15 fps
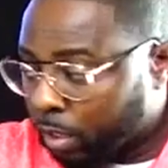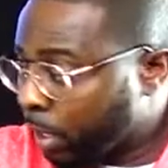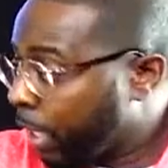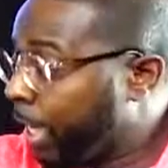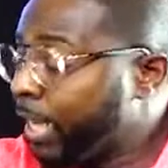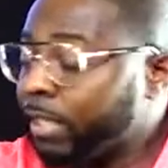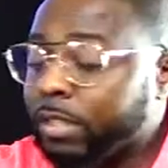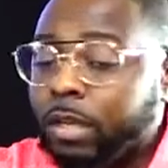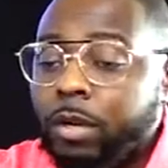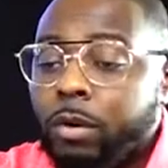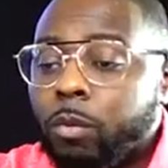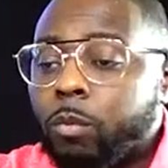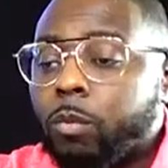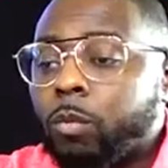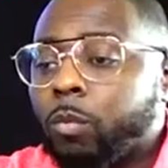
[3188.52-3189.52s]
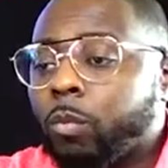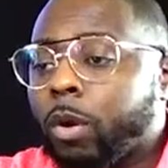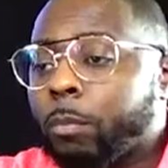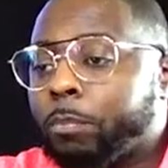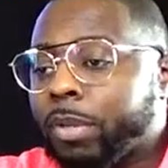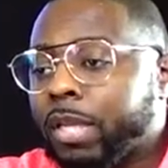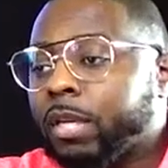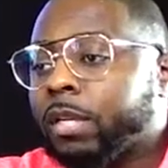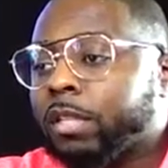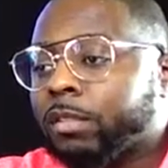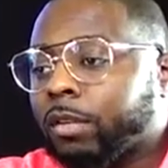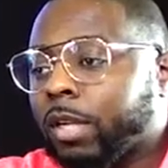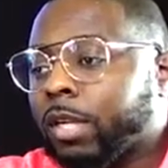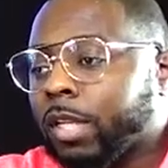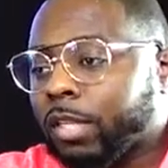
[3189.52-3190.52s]
He, what Peter is
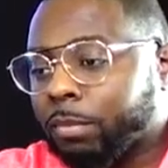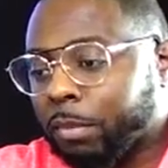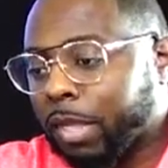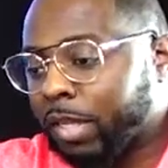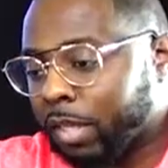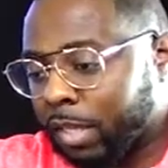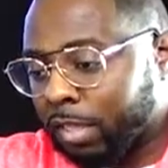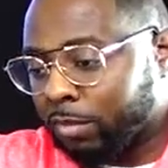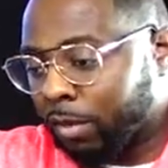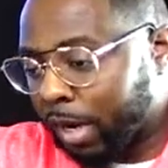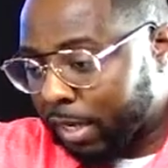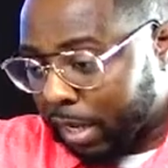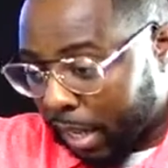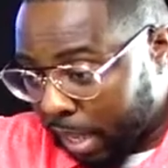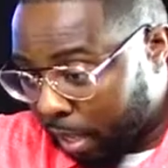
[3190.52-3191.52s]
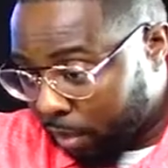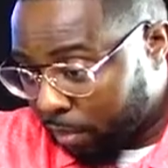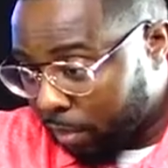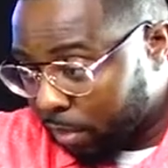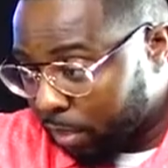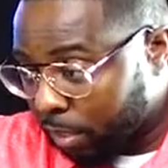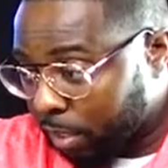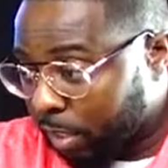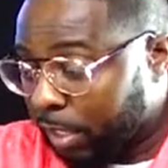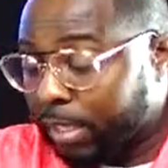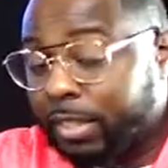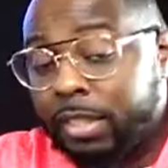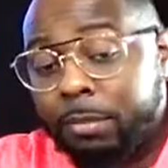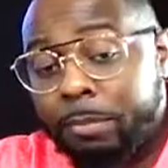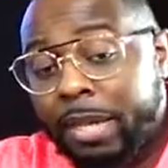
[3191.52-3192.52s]
trying to explain to us right now, is
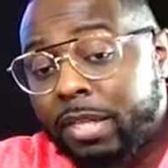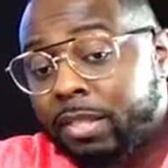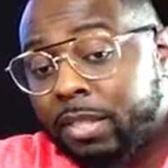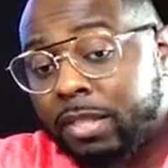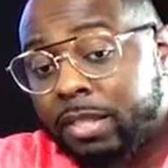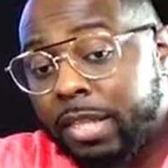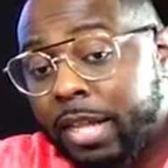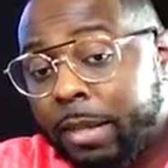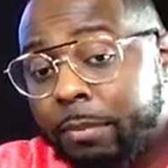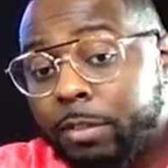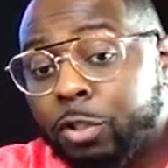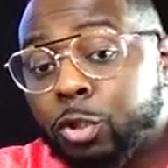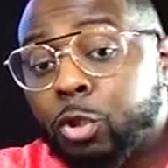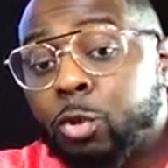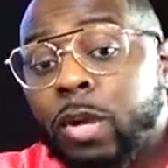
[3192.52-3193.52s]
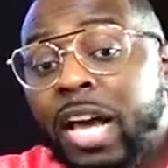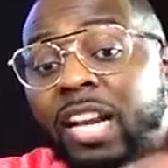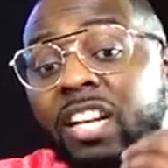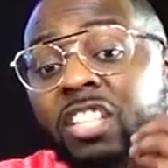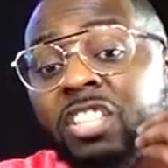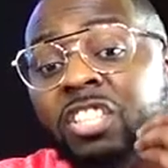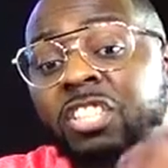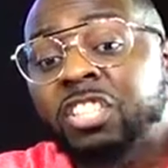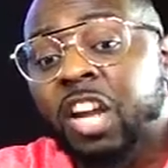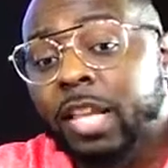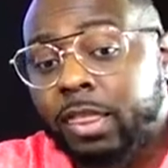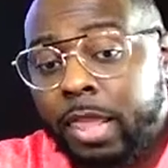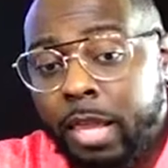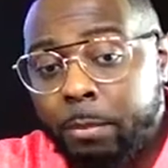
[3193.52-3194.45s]
he basically saying, you got to shut they